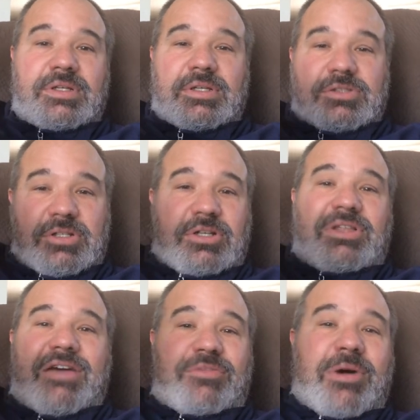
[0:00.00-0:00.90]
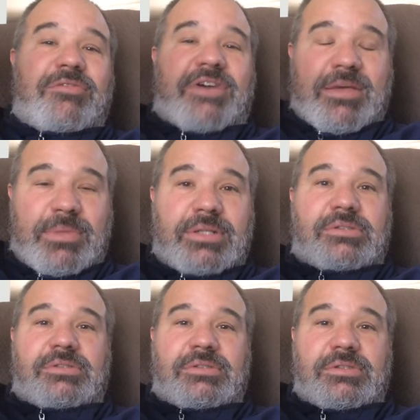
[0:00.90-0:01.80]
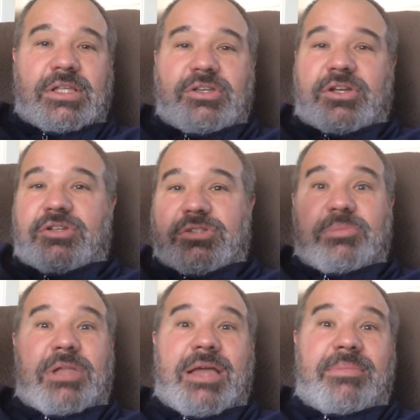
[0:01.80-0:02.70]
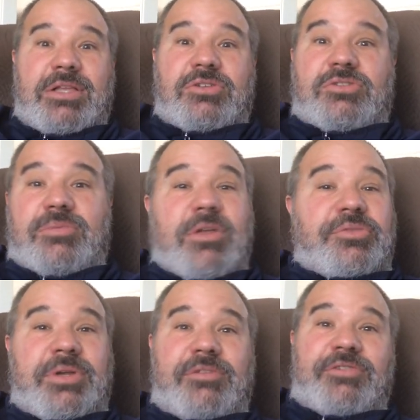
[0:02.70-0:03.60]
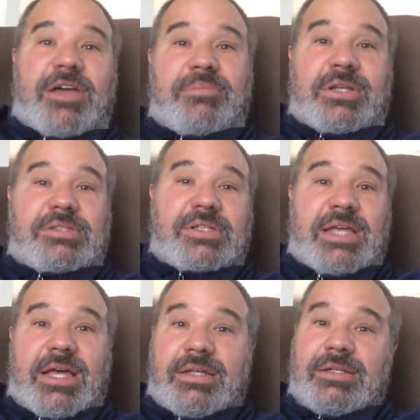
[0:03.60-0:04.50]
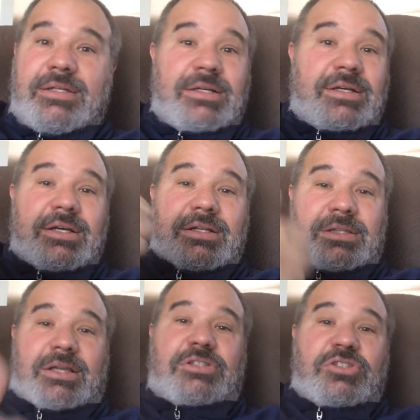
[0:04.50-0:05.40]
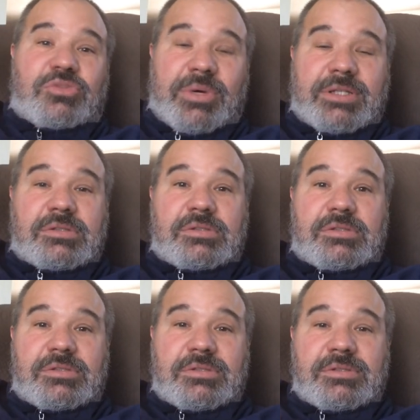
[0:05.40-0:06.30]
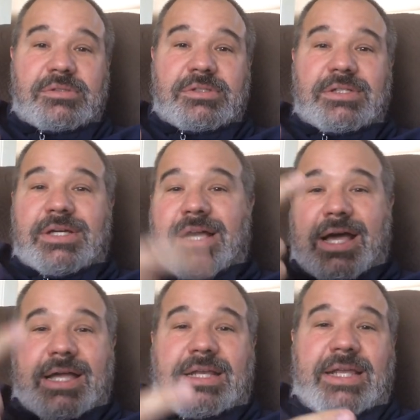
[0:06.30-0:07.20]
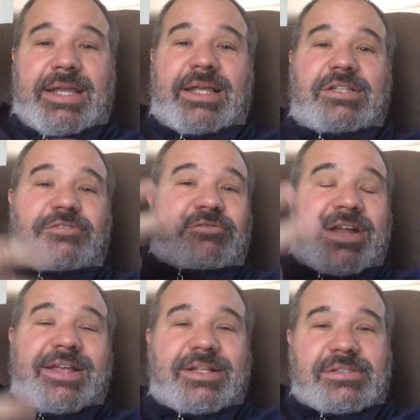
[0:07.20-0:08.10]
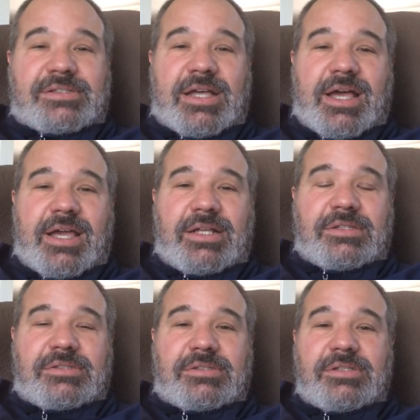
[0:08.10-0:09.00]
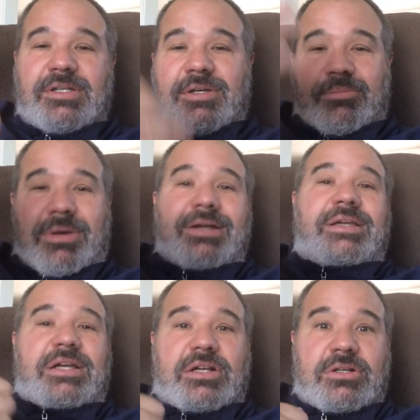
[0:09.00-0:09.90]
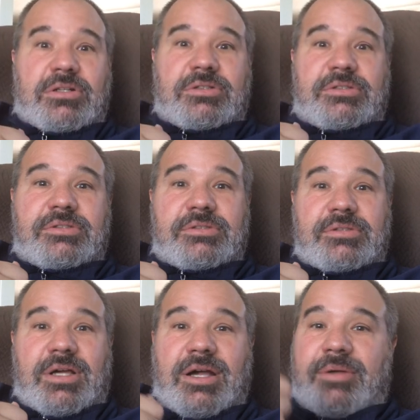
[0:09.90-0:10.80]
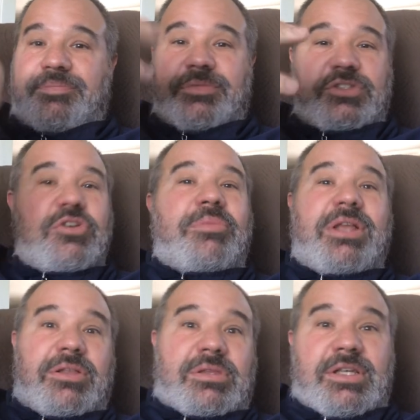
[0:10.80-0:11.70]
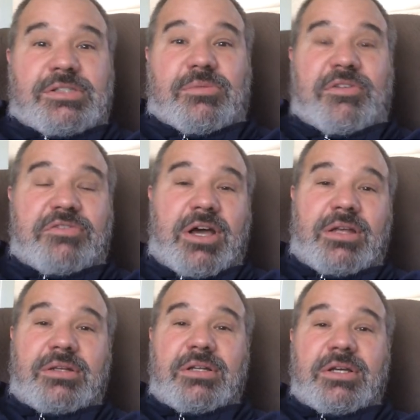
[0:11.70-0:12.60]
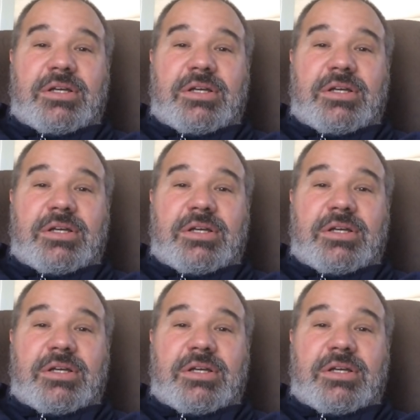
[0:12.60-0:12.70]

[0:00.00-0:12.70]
So you're going to do that for about 5 minutes. Then you're going to do some plyometrics for about 3 to 5 minutes. Again, lunge and twist, high knees, Frankensteins, butt kickers, so many other things that we've done,